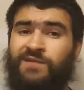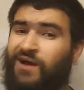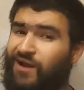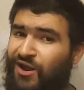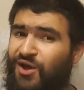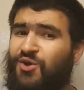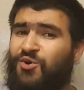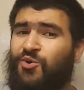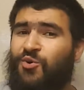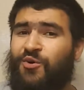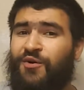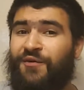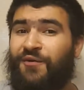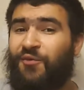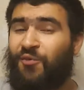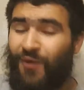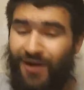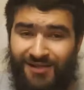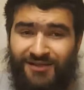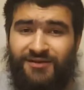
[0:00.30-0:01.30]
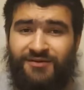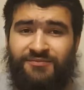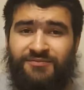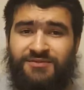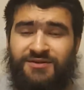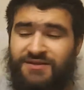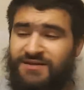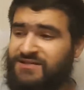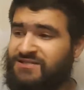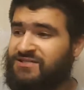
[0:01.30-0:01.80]
Hello, and welcome
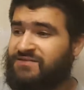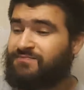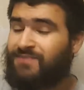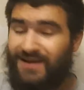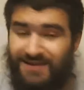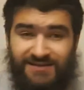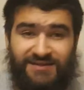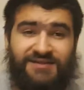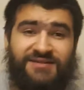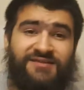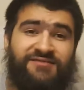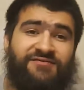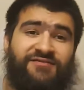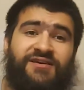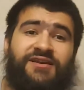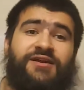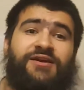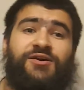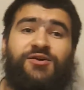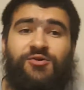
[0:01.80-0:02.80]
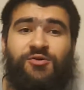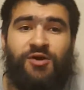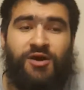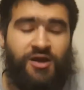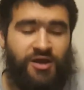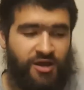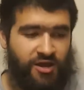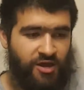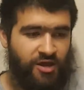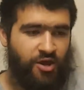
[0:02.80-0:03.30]
to this speculative video
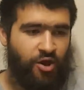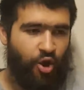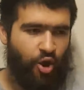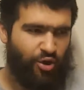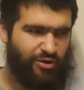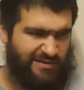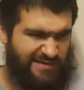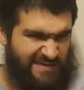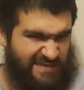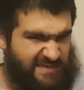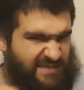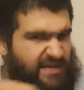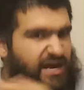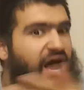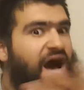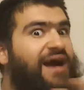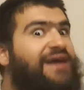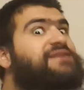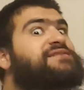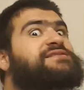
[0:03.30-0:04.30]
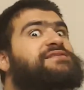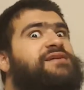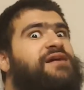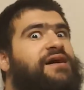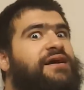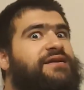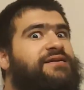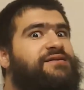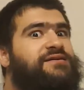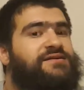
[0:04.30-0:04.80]
on
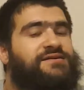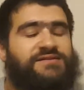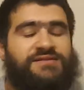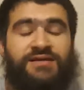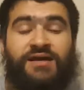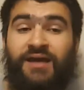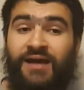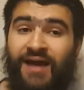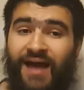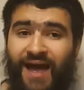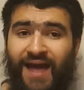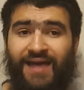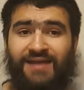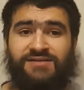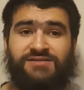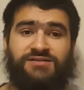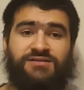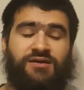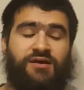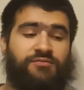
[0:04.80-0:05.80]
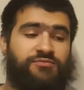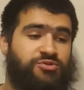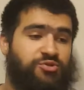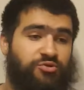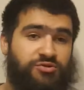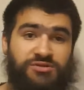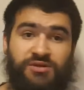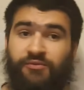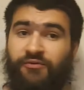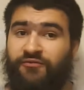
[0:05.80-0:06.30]
Darksiders. As I'm
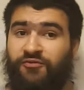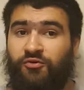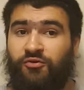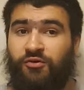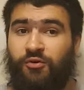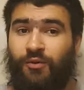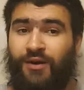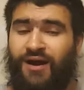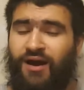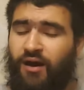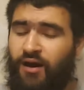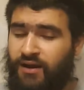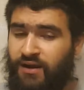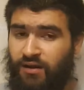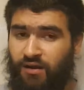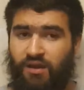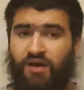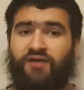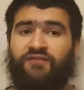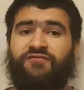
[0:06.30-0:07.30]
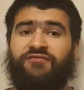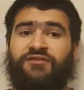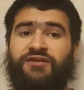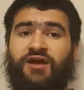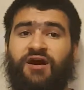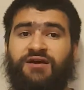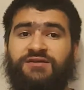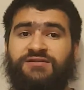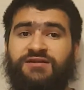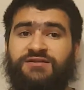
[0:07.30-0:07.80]
sure some of you are aware, I love the
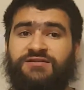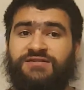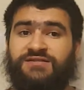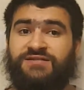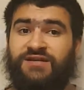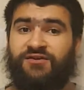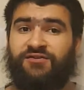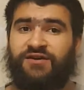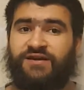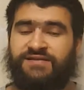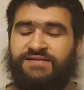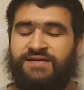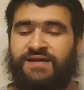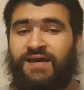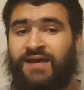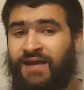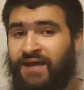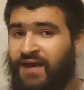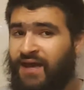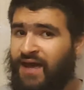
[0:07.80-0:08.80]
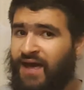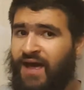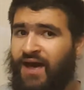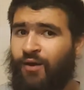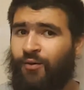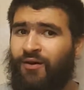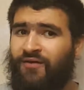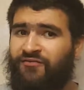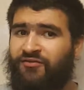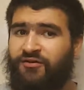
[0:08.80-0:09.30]
Darksiders series.
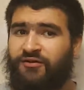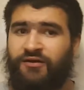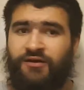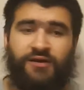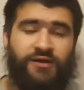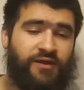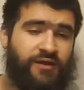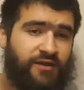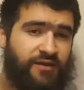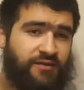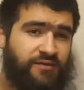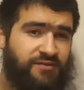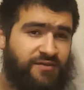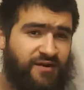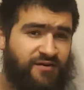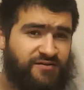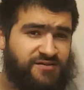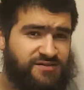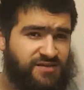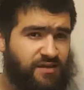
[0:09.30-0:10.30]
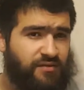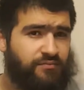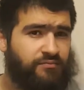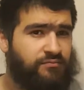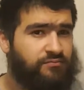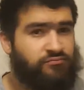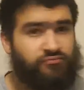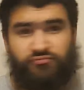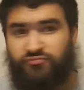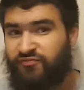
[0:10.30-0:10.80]
However, there are
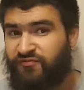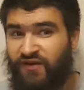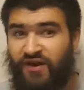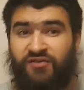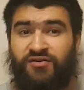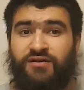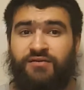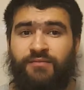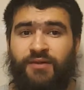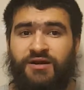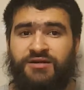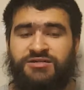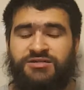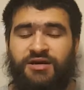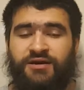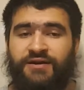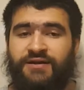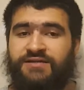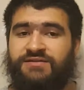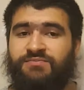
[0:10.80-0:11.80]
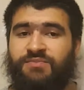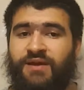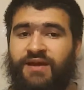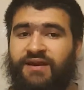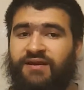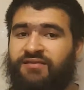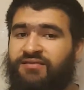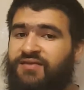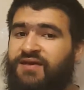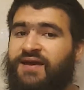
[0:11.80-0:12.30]
some very much
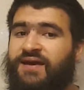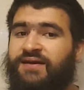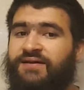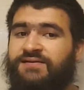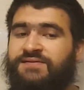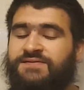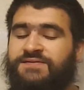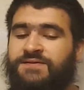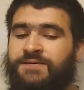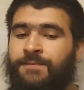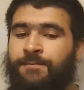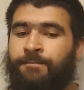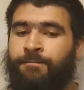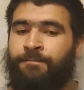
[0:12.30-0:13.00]
unexplained things.